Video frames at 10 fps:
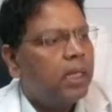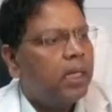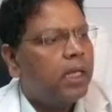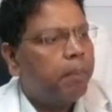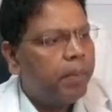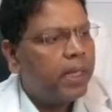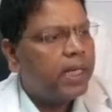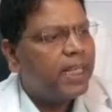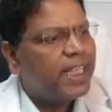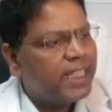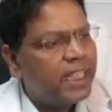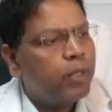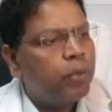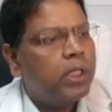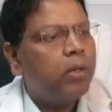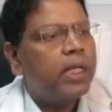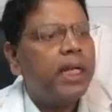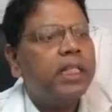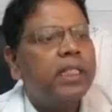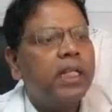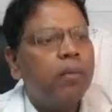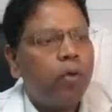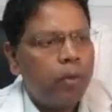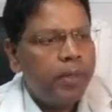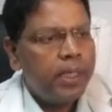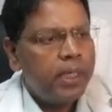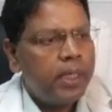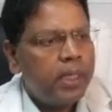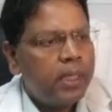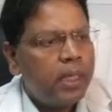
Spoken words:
replicated easily without additional morbidity,